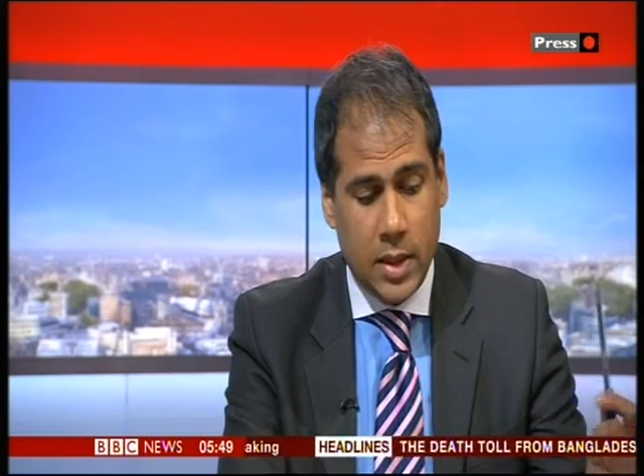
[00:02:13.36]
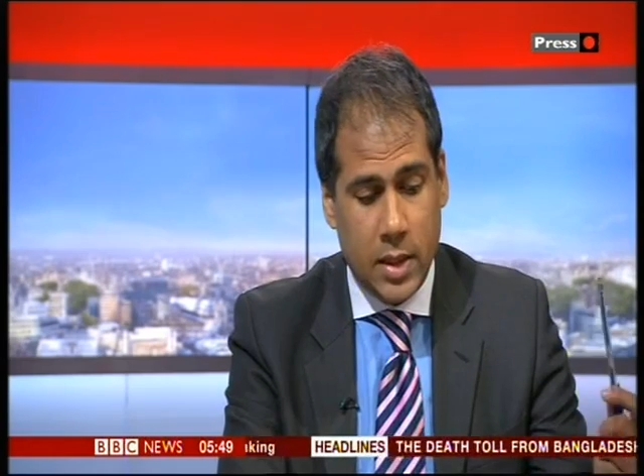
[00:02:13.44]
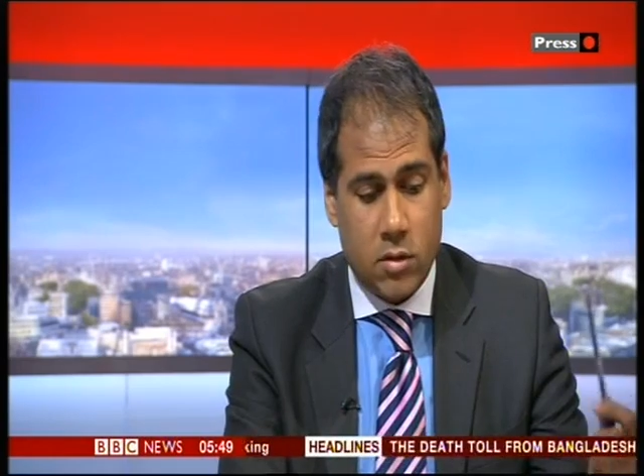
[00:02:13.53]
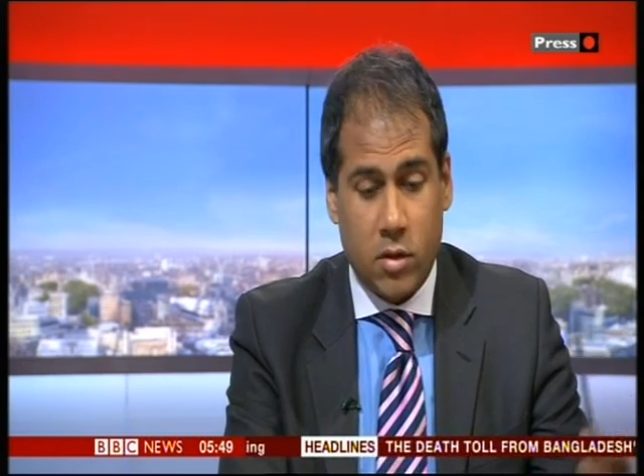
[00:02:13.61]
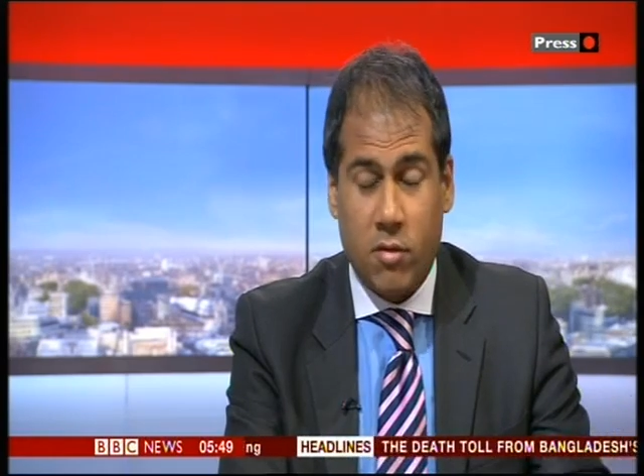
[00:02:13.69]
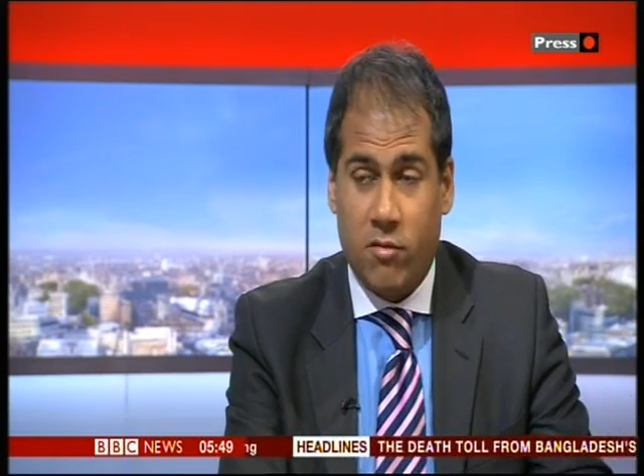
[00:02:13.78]

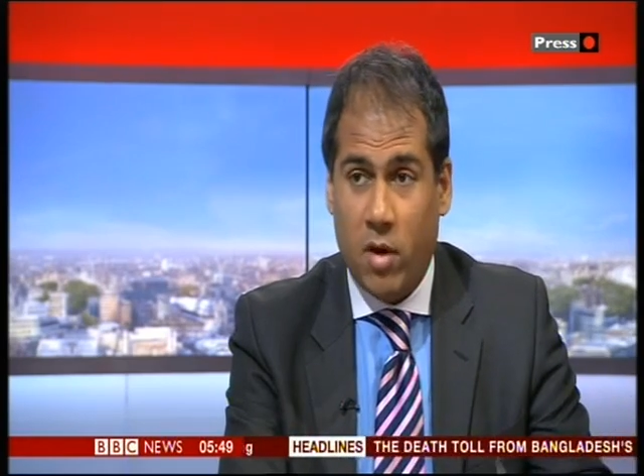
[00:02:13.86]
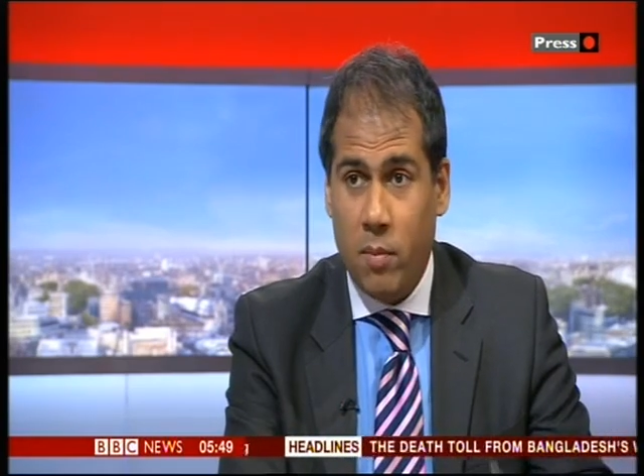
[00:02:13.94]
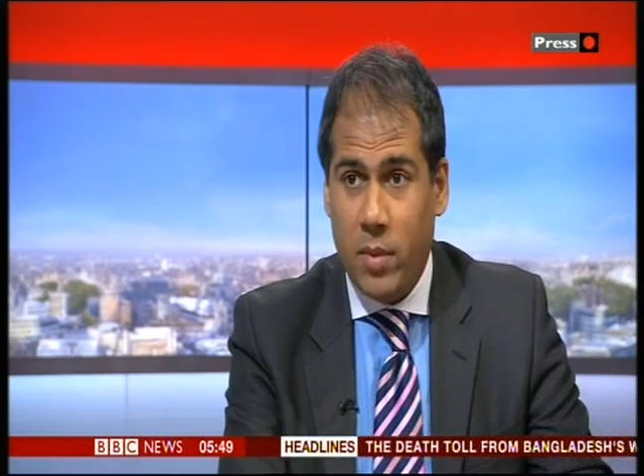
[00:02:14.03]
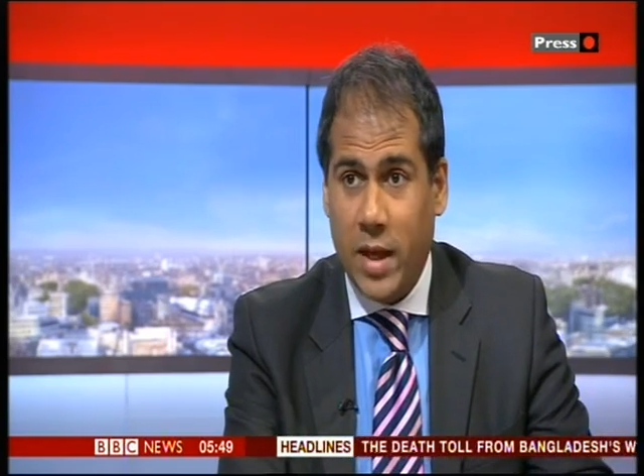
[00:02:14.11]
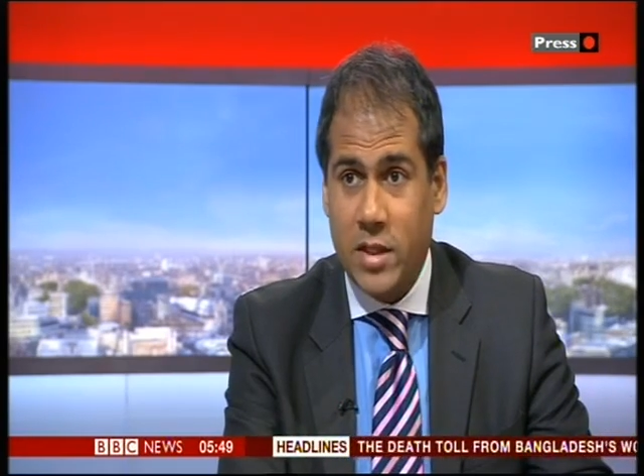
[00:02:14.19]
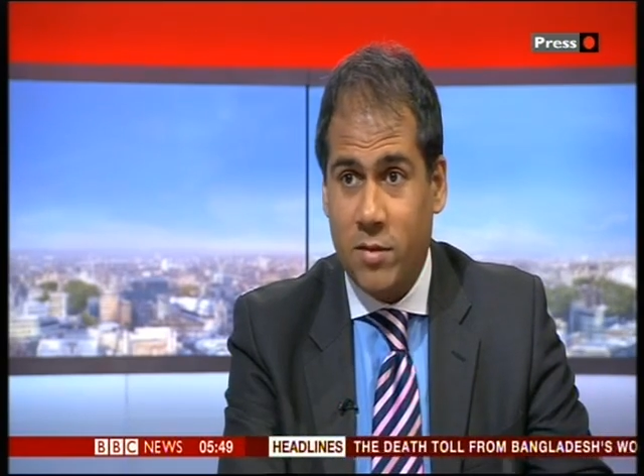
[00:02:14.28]
it's on the
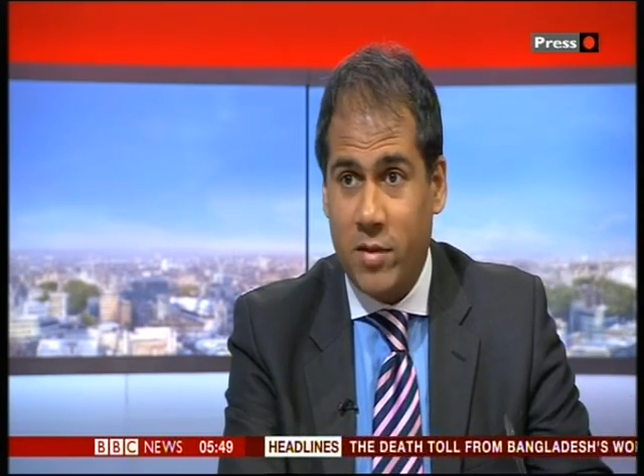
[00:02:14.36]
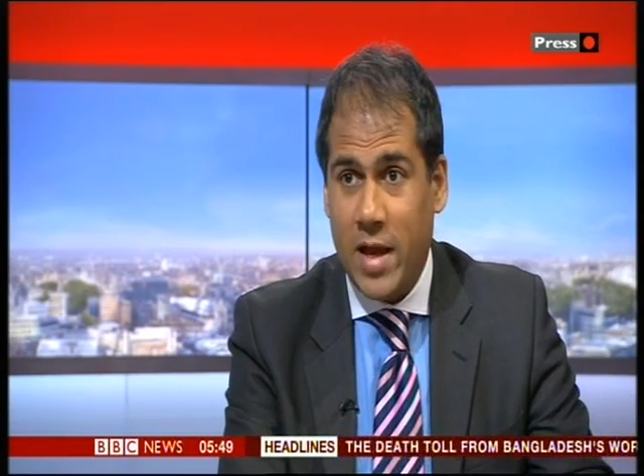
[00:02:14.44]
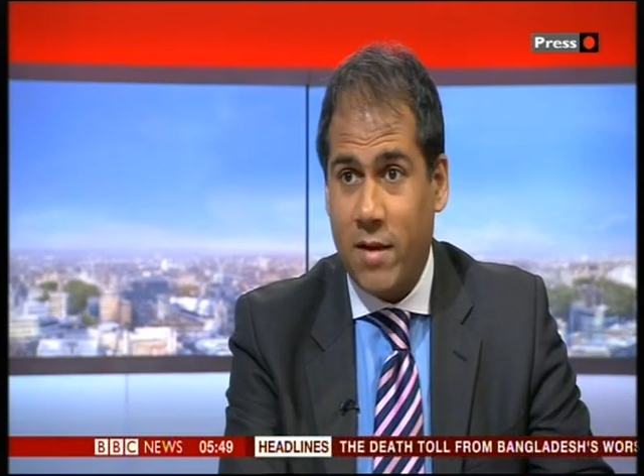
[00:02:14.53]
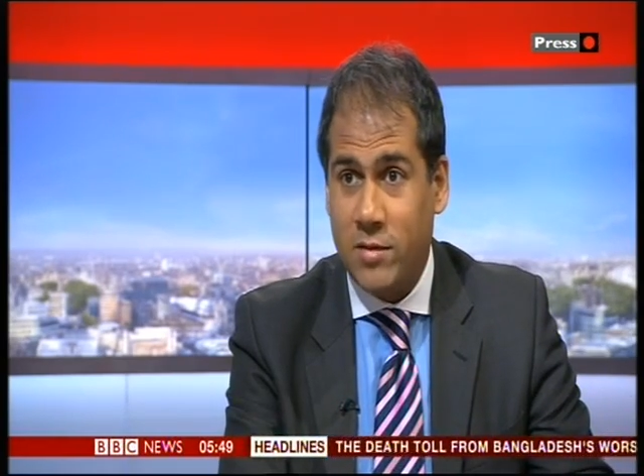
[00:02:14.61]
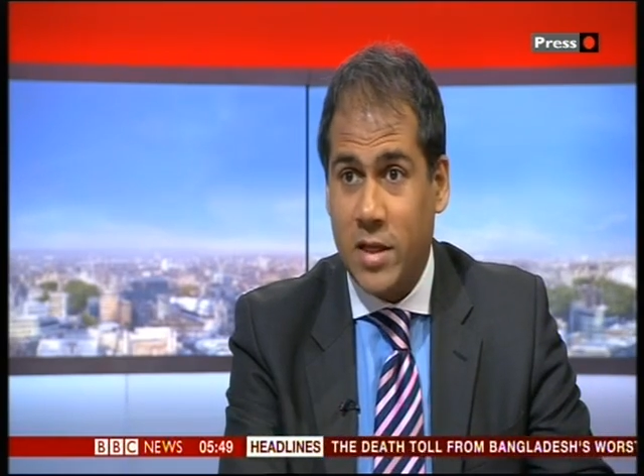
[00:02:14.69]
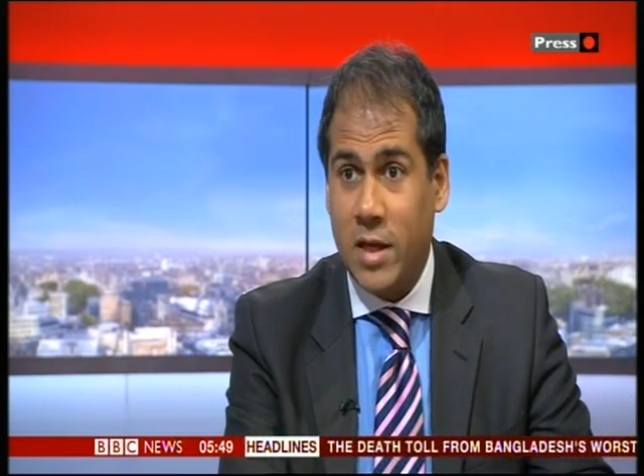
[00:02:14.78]
front page of the
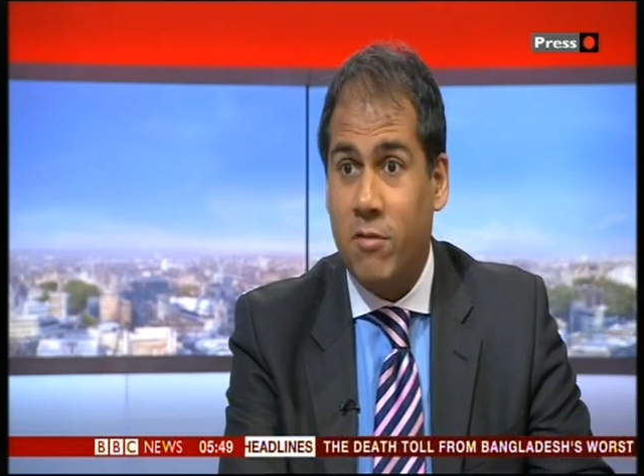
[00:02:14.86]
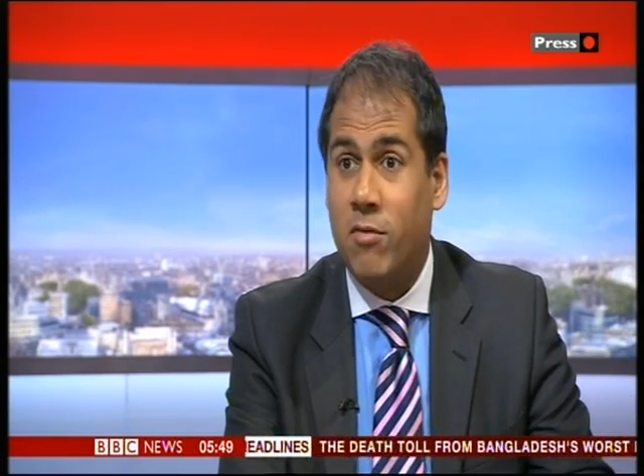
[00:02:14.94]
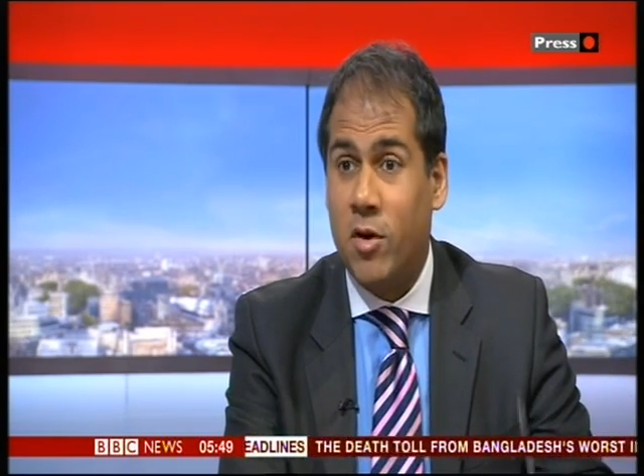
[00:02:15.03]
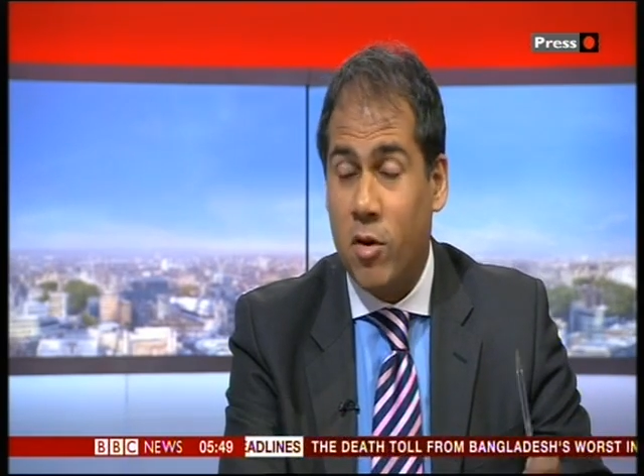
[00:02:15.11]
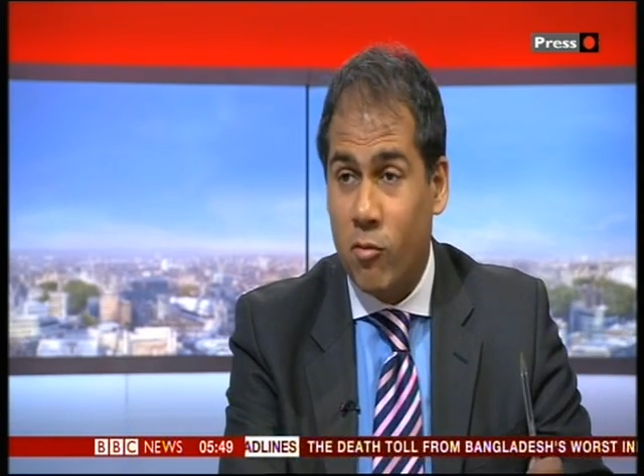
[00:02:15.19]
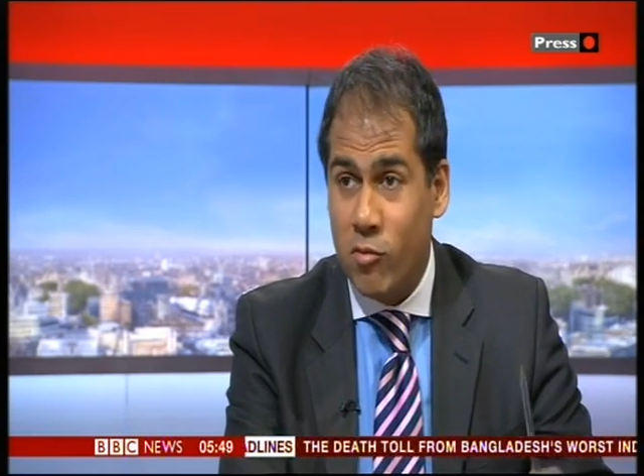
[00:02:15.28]
FT
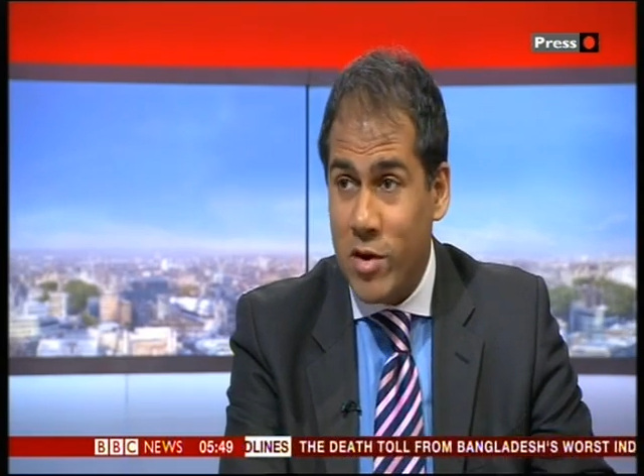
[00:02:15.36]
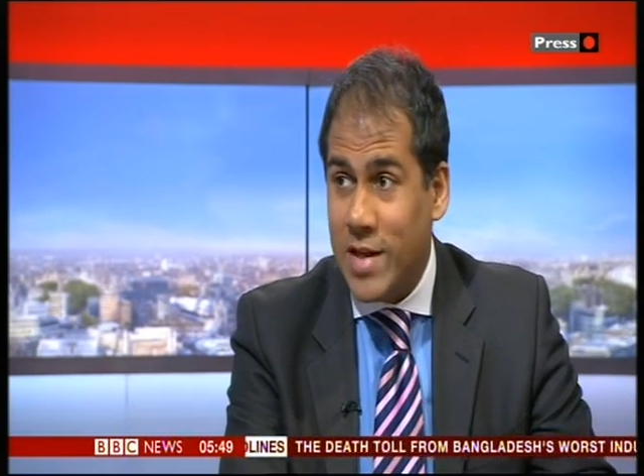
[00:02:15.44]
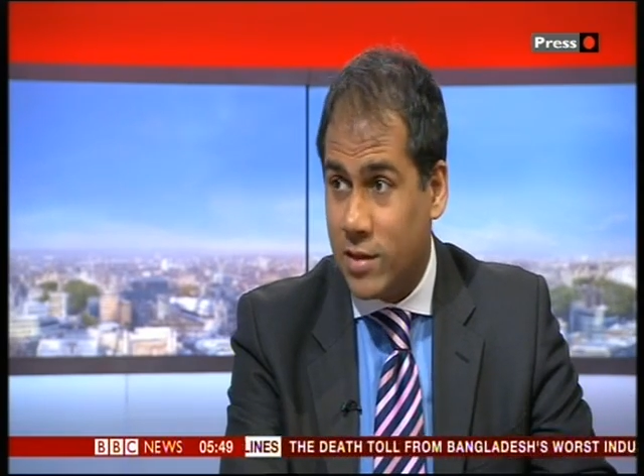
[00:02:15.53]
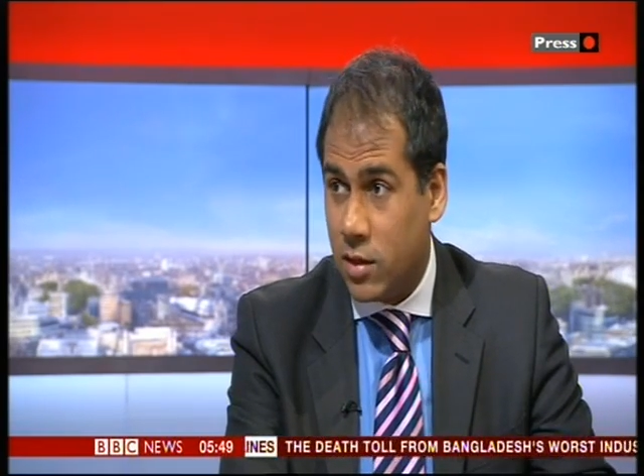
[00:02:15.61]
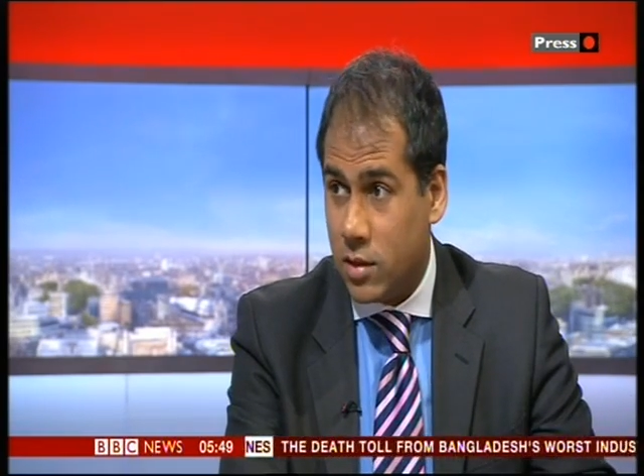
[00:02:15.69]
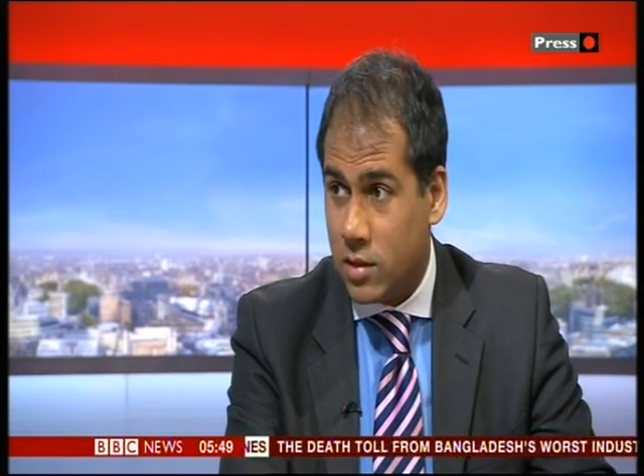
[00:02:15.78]
for a
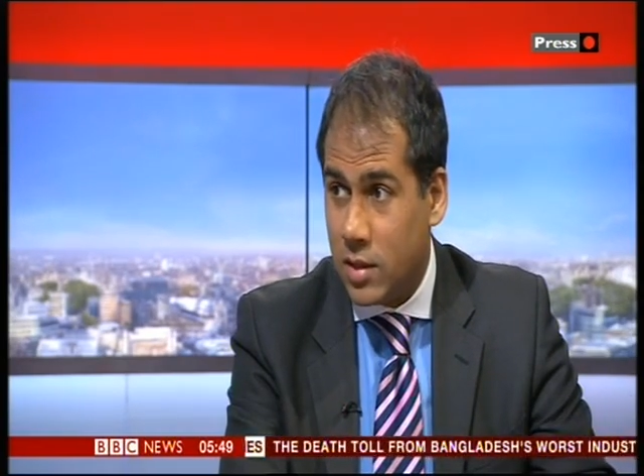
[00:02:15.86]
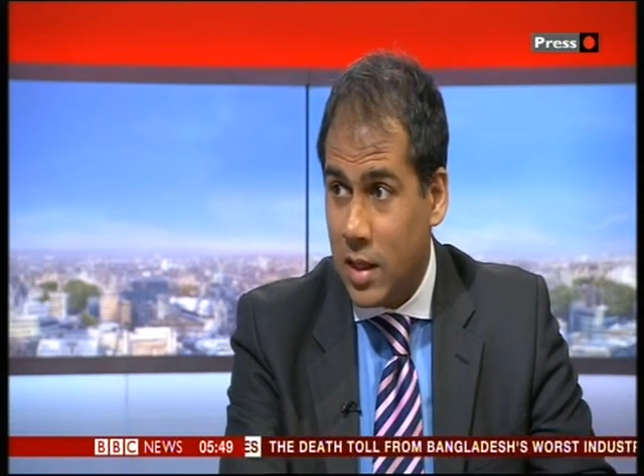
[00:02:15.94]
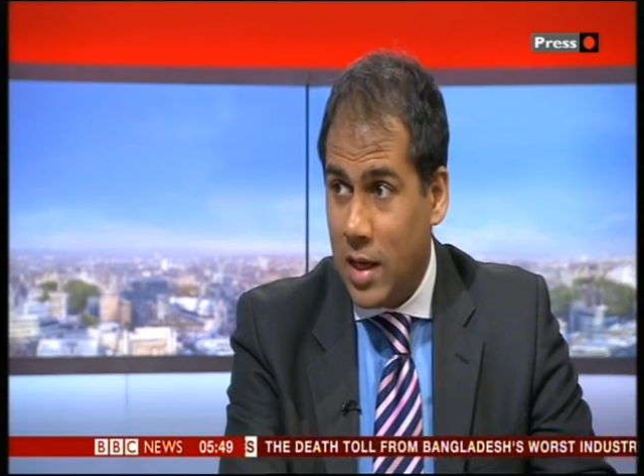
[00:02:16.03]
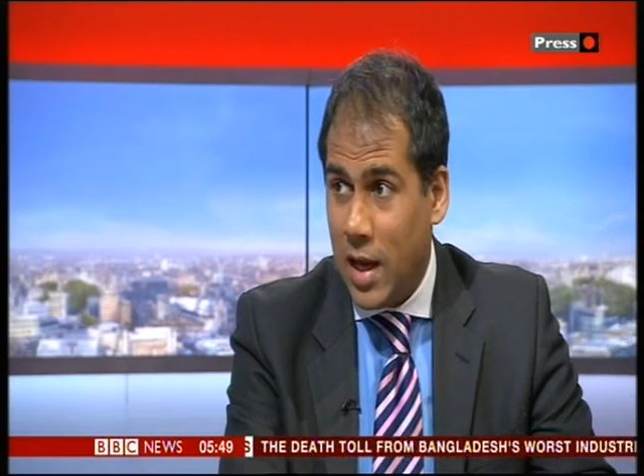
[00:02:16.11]
reason,